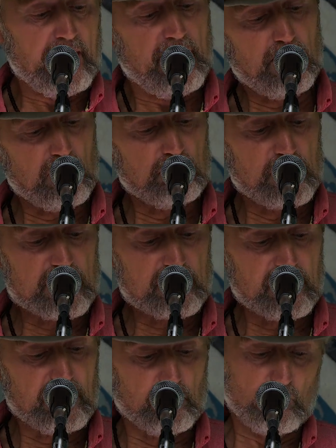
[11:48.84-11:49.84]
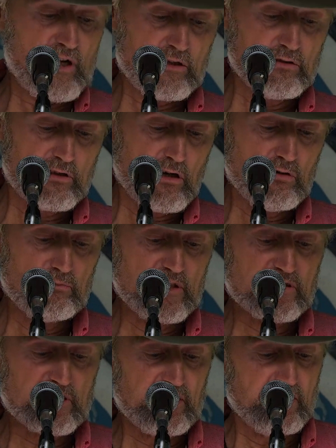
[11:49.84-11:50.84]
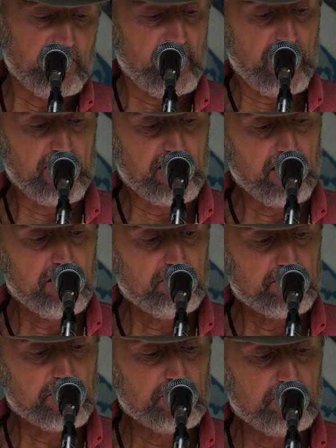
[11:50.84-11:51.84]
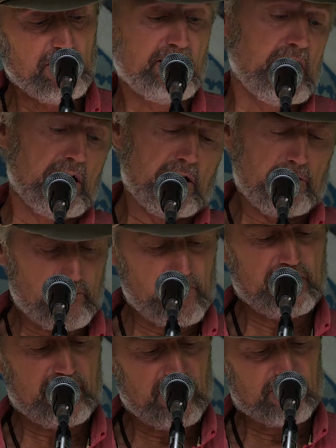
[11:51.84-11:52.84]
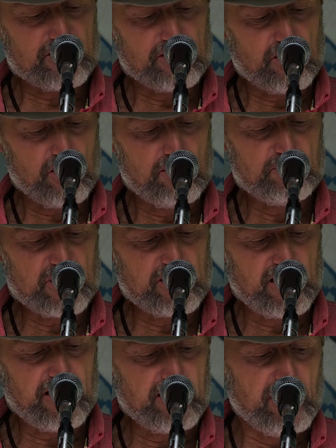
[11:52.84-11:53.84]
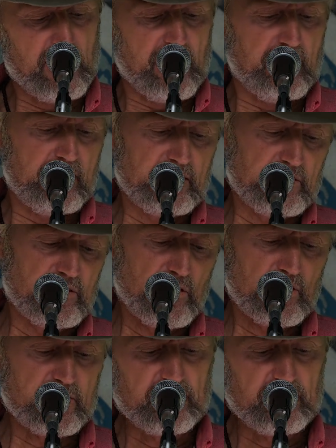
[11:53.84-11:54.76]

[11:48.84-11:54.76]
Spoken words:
Hello, mister. Where you go, mister? I love you. 3,000 times a day and not